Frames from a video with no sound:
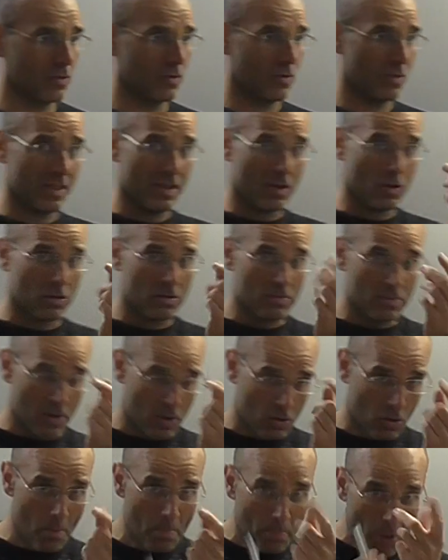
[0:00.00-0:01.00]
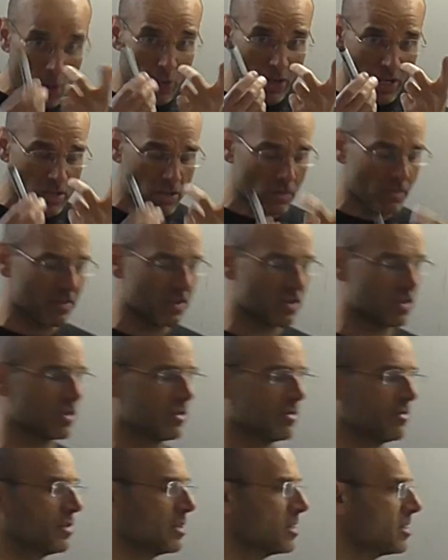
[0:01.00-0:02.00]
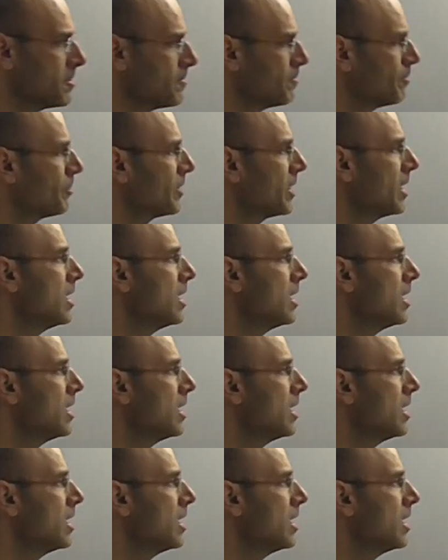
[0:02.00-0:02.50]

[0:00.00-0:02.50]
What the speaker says: on the components of the surface.